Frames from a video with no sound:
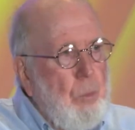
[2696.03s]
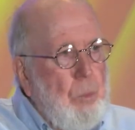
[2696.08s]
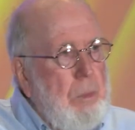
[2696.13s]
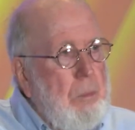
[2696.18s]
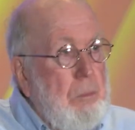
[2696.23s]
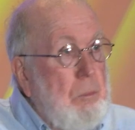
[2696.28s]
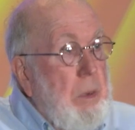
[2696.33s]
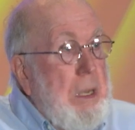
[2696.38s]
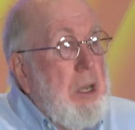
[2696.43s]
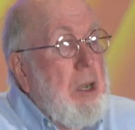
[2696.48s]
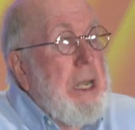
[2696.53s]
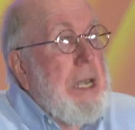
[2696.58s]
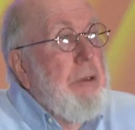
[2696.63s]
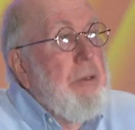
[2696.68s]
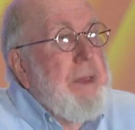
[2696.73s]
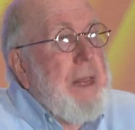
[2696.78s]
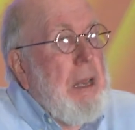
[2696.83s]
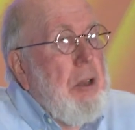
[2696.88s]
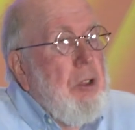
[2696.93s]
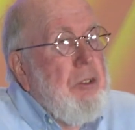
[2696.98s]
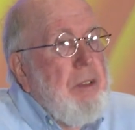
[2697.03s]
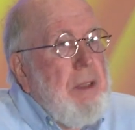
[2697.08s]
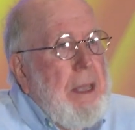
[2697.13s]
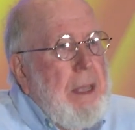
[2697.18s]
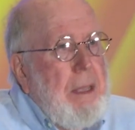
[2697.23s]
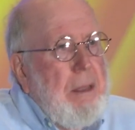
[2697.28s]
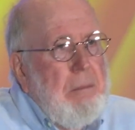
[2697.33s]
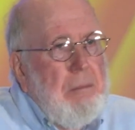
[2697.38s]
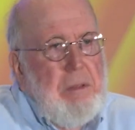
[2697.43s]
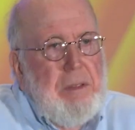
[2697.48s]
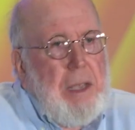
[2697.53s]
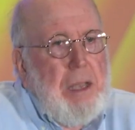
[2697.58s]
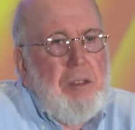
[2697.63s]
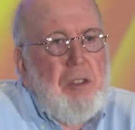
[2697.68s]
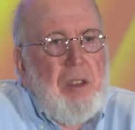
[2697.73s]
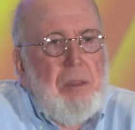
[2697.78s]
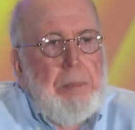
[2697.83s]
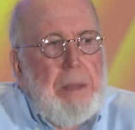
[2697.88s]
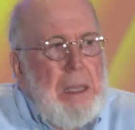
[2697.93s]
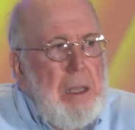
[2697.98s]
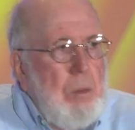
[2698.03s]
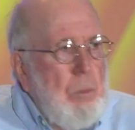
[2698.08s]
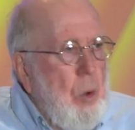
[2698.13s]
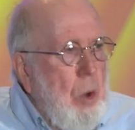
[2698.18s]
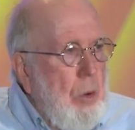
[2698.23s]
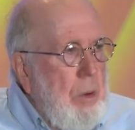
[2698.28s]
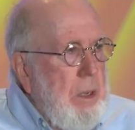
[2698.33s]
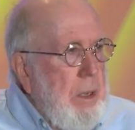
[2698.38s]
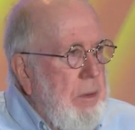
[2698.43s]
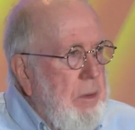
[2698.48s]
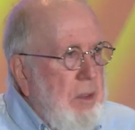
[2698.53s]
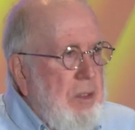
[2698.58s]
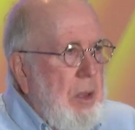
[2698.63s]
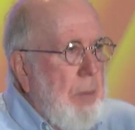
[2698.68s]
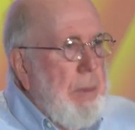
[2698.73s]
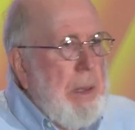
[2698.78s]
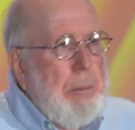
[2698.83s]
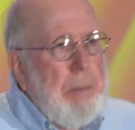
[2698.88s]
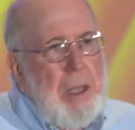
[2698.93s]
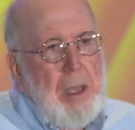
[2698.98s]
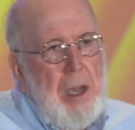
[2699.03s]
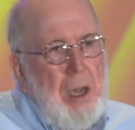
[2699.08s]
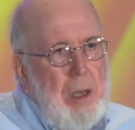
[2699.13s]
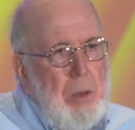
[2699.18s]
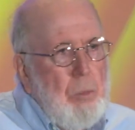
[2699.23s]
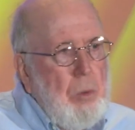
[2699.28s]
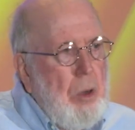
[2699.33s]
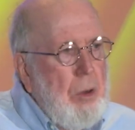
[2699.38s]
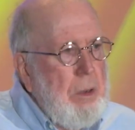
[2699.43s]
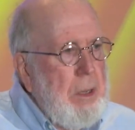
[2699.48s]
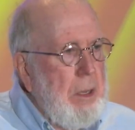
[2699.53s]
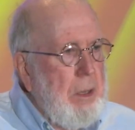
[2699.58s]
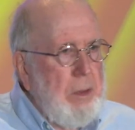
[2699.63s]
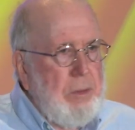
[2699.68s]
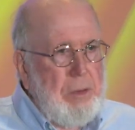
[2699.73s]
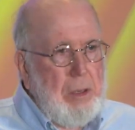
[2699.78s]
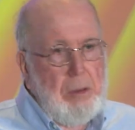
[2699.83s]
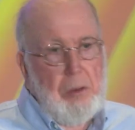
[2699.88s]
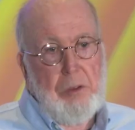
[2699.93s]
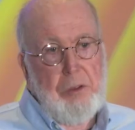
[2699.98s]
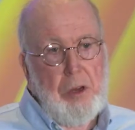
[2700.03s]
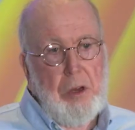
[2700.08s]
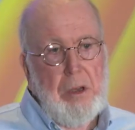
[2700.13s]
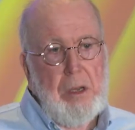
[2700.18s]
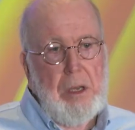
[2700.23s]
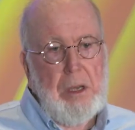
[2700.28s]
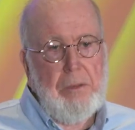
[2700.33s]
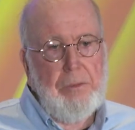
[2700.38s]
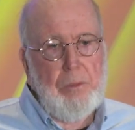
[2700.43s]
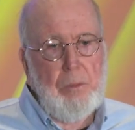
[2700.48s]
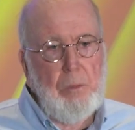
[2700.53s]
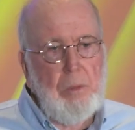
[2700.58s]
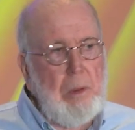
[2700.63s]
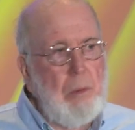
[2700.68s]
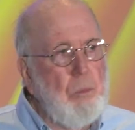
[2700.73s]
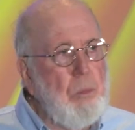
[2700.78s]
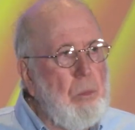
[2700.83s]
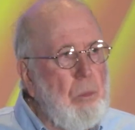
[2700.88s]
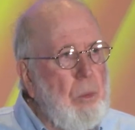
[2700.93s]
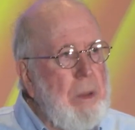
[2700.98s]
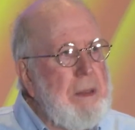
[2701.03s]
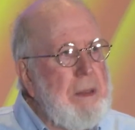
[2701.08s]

we don't know what that looks like. Is that just being woke? Is it something beyond woke? Is it alternative? What